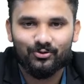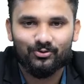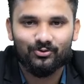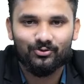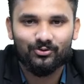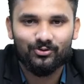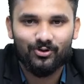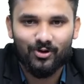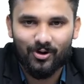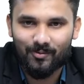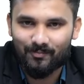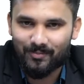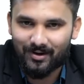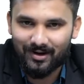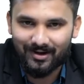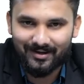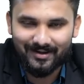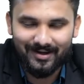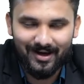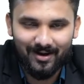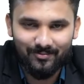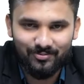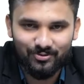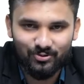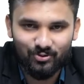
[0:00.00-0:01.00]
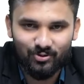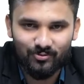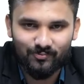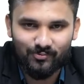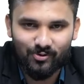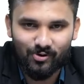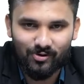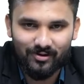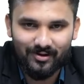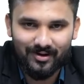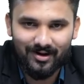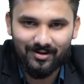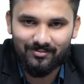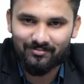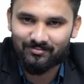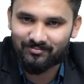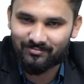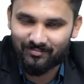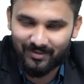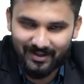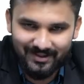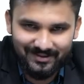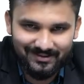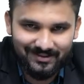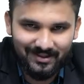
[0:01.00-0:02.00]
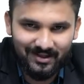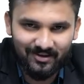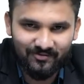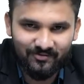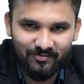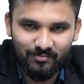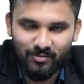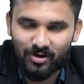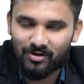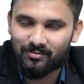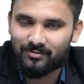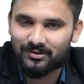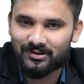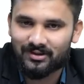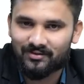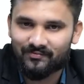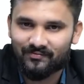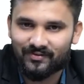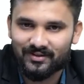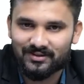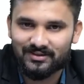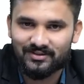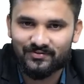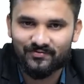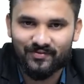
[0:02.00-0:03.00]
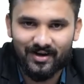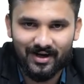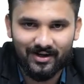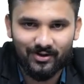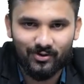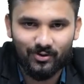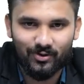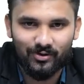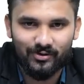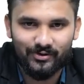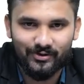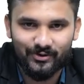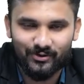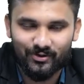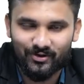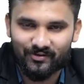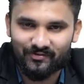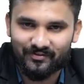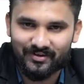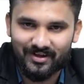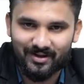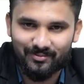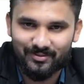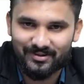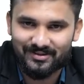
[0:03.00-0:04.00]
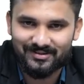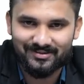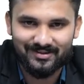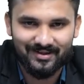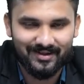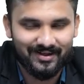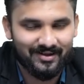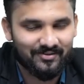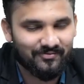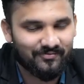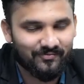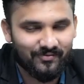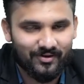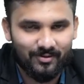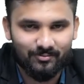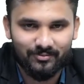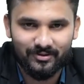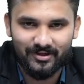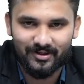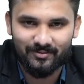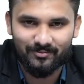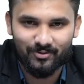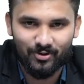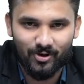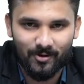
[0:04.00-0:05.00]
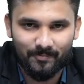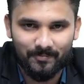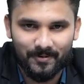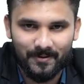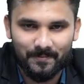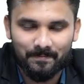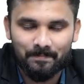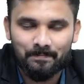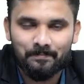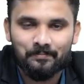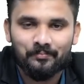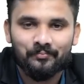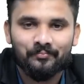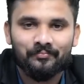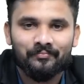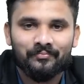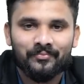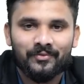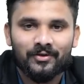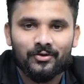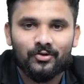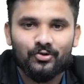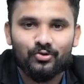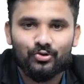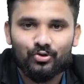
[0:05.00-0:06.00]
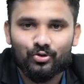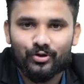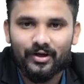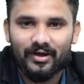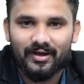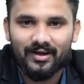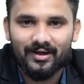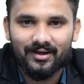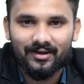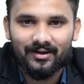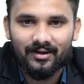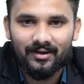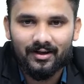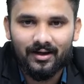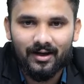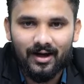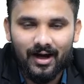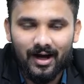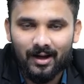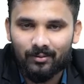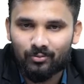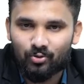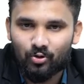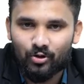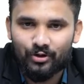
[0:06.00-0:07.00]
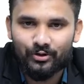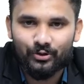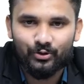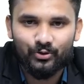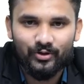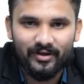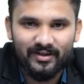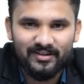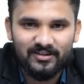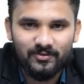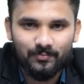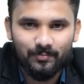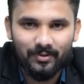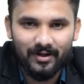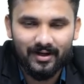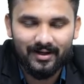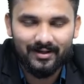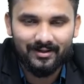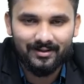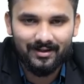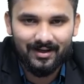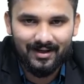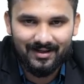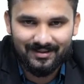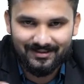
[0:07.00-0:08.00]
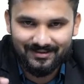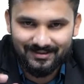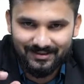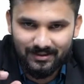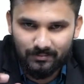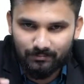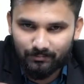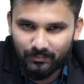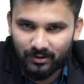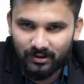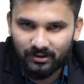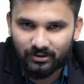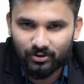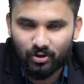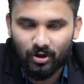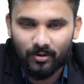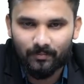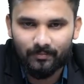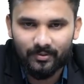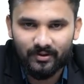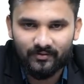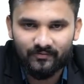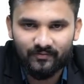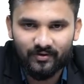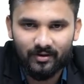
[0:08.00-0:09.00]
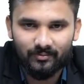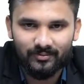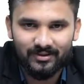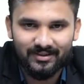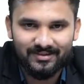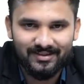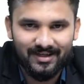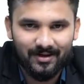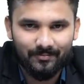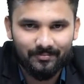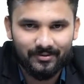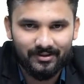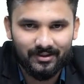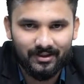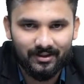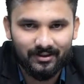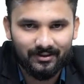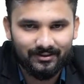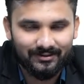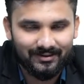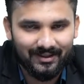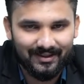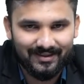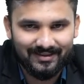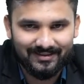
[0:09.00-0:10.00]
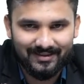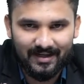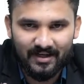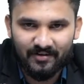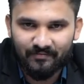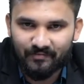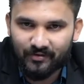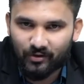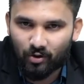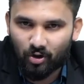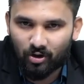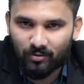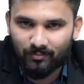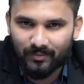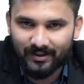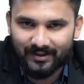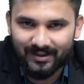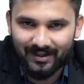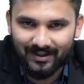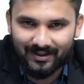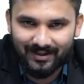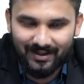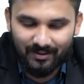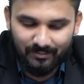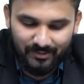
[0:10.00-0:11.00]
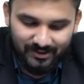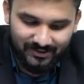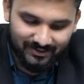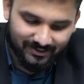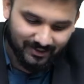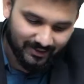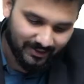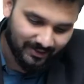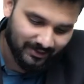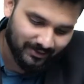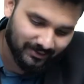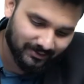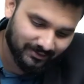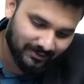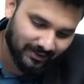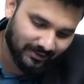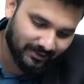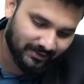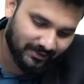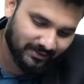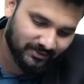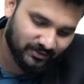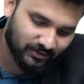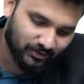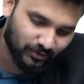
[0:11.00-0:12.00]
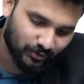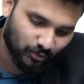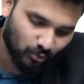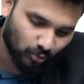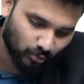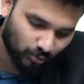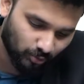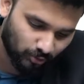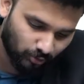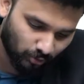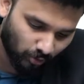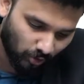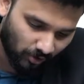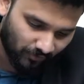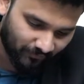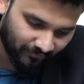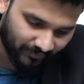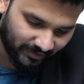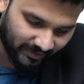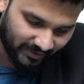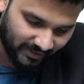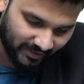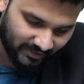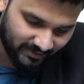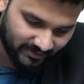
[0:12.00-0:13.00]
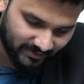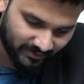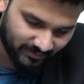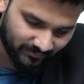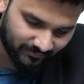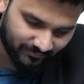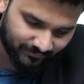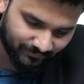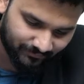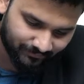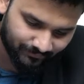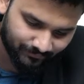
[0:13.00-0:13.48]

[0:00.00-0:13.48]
to DOPA capsule program. Myself Muhammad Anfas, Faculty of Chemistry from Team DOPA. Today, I am going to explain a simple topic from the chapter that is environmental chemistry that is eutrophication.